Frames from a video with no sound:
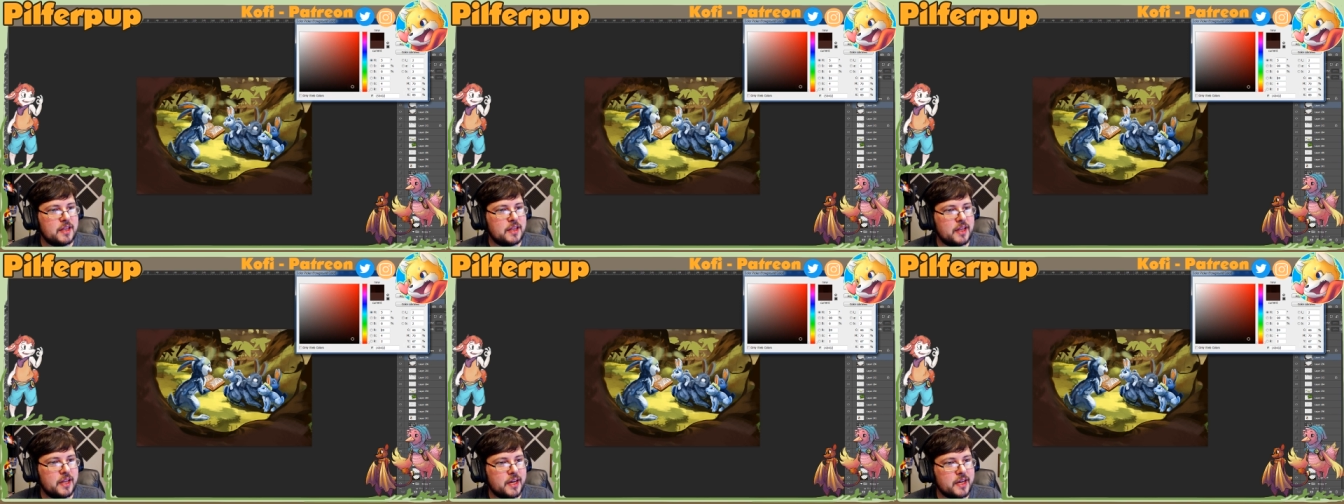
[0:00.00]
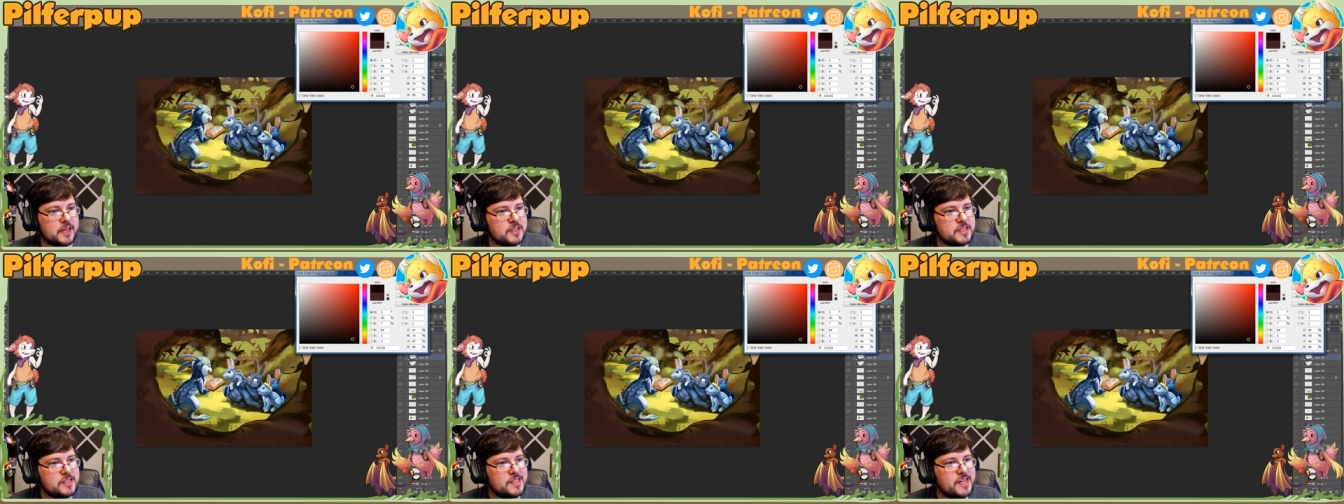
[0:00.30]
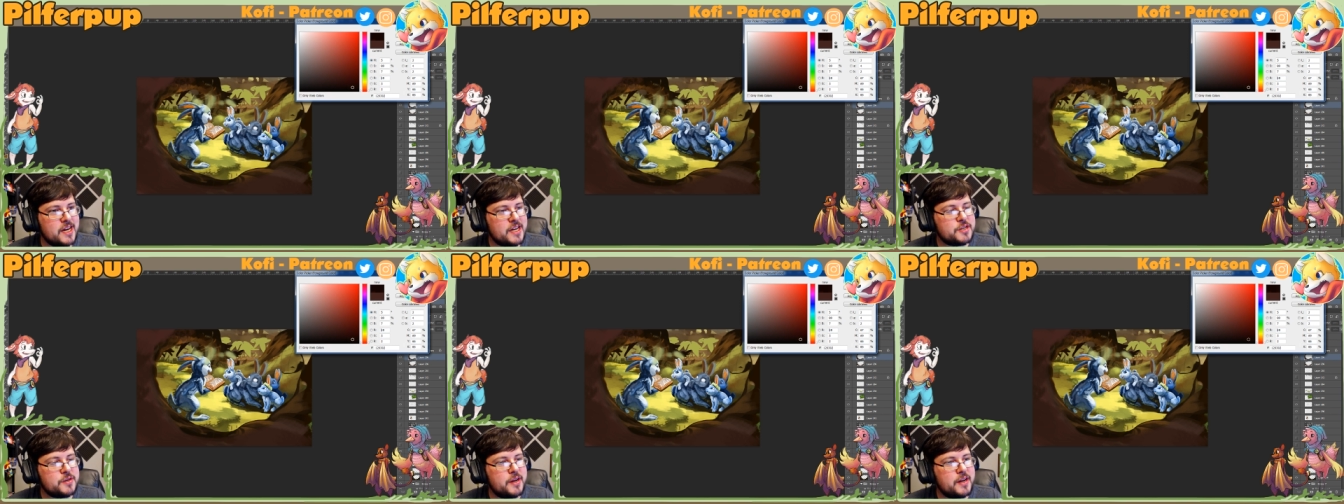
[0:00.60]
like
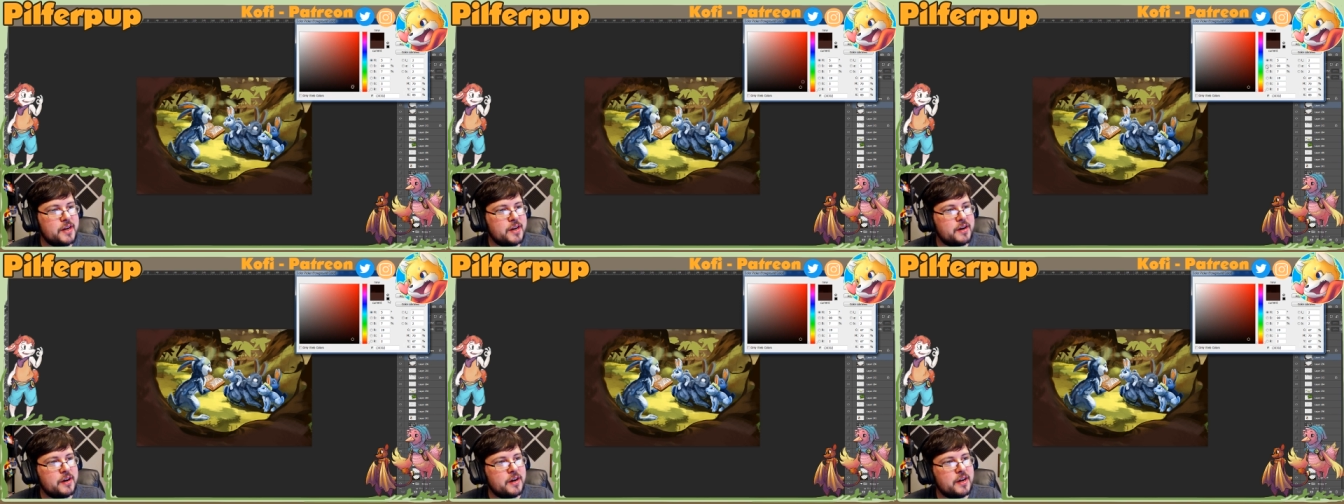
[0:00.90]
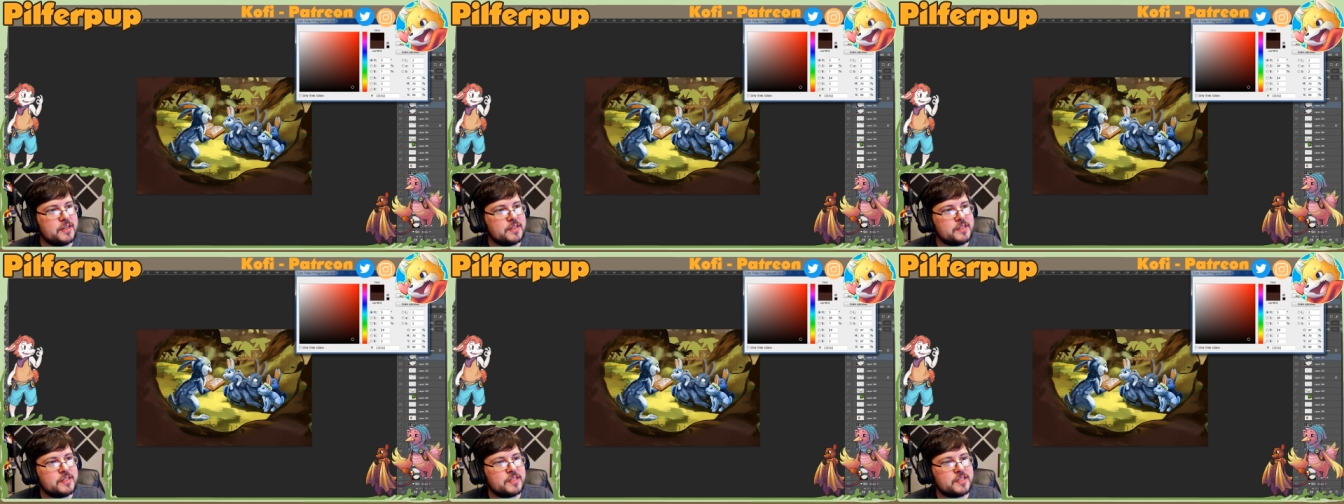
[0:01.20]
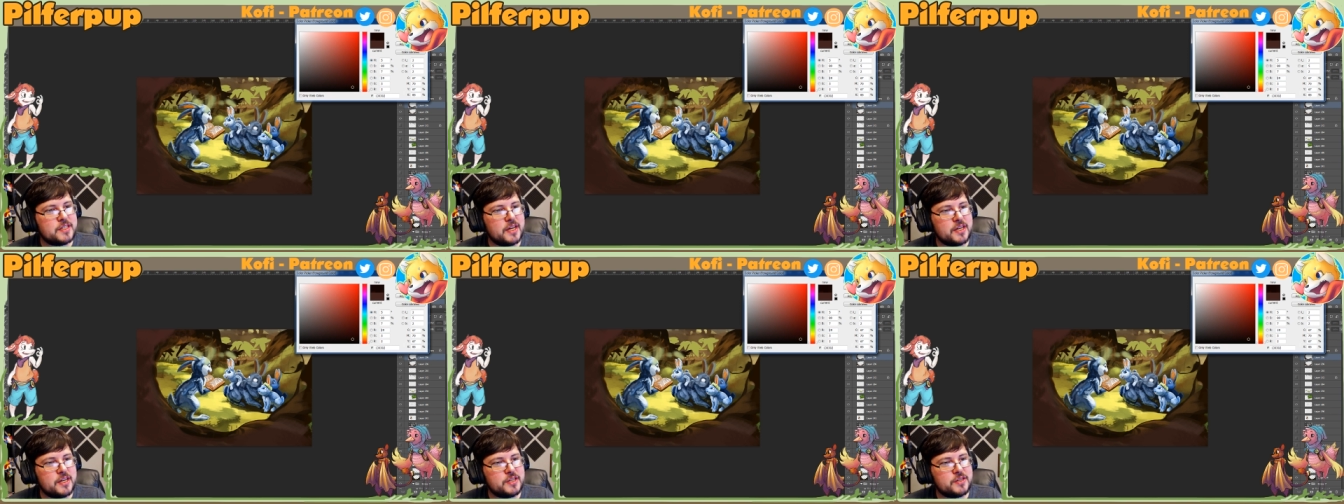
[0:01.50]
saturated or
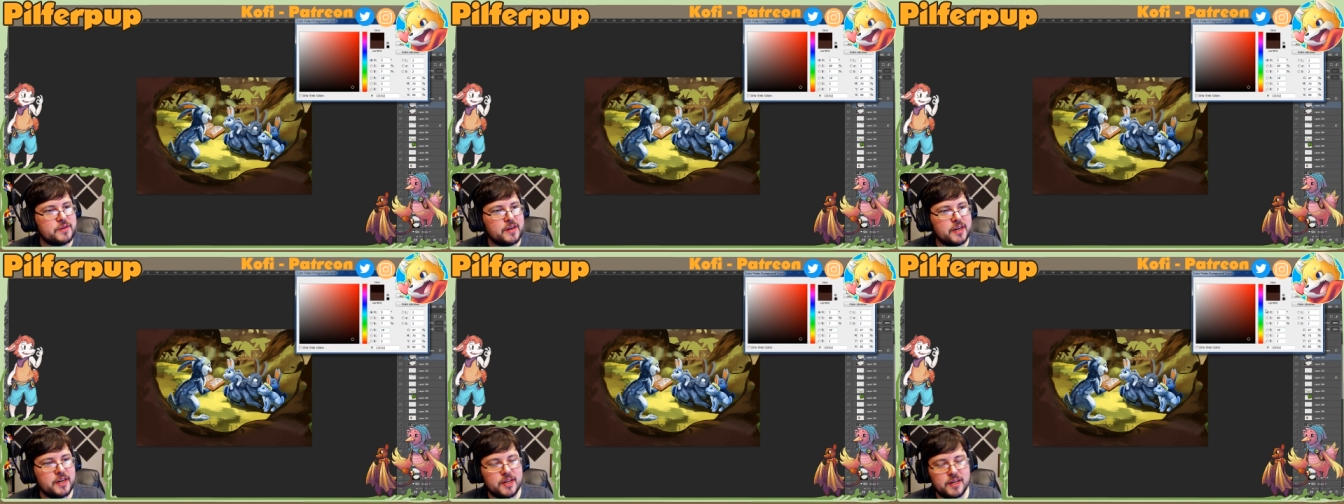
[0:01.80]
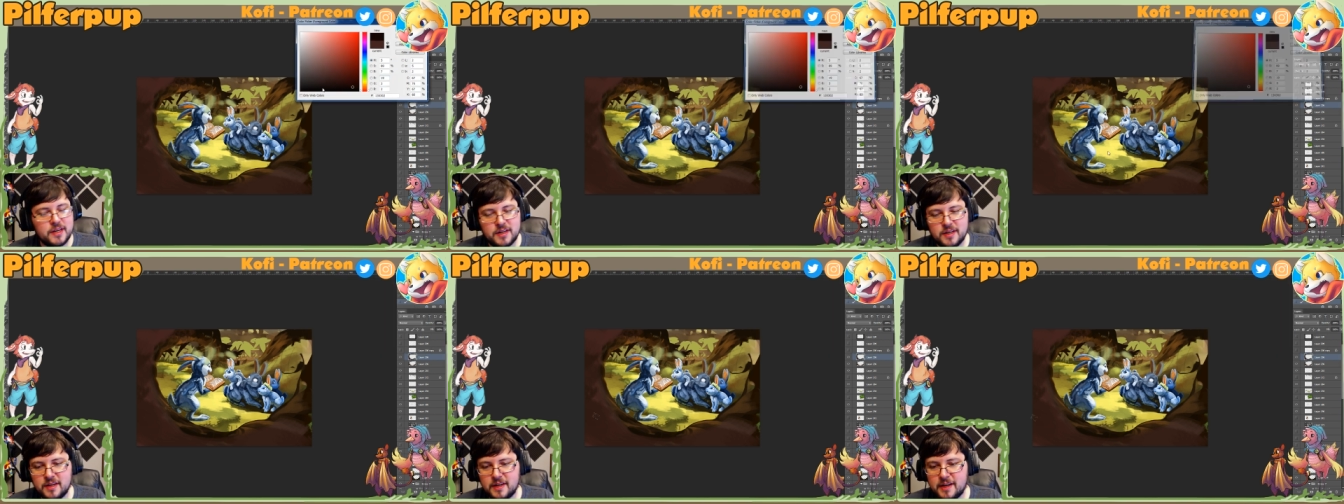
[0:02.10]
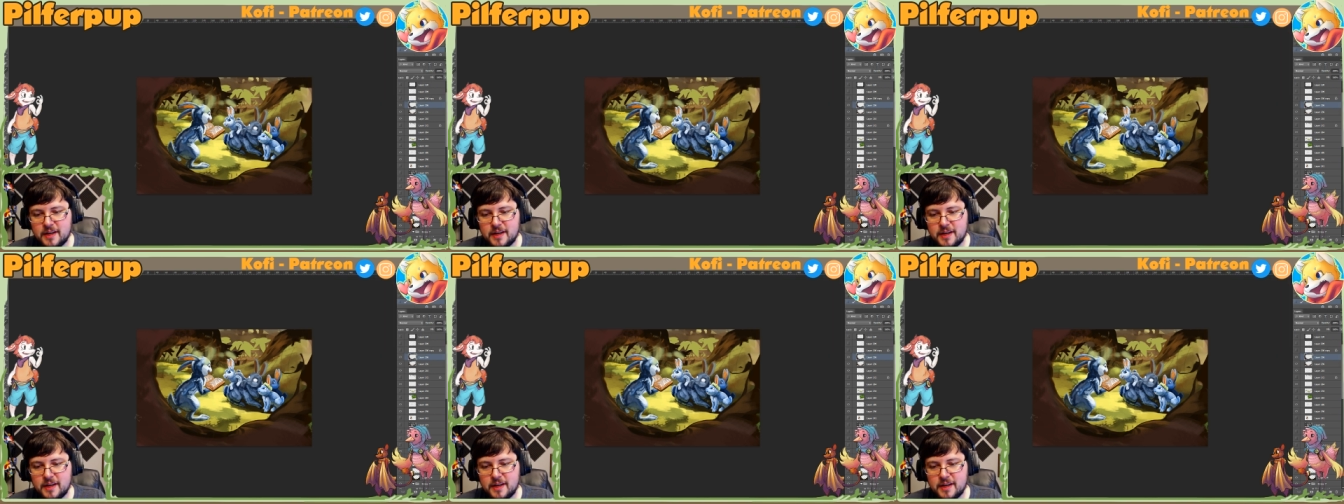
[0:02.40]
unsaturated?